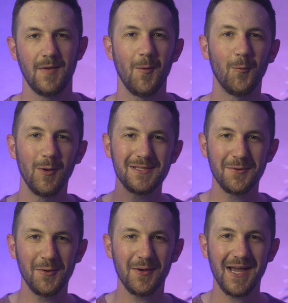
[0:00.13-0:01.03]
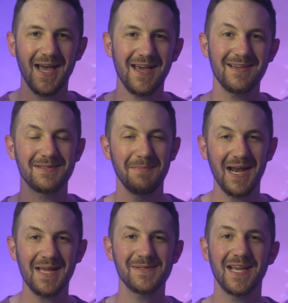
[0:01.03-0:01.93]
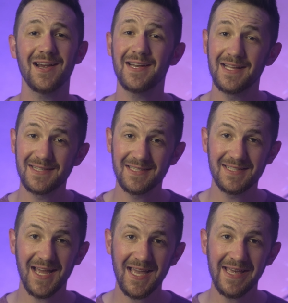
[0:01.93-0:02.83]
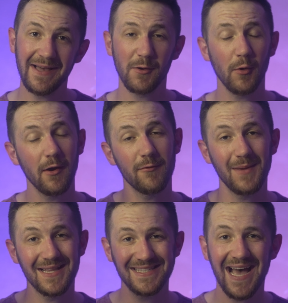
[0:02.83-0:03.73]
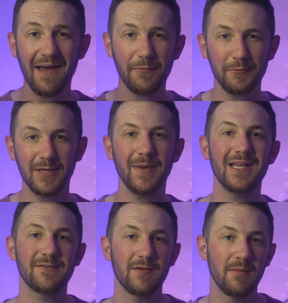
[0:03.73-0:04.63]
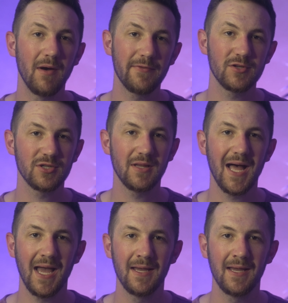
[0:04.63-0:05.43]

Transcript: What's going on, guys? My name is Aaron, and today I'm going over my top 3 baits for the month of July.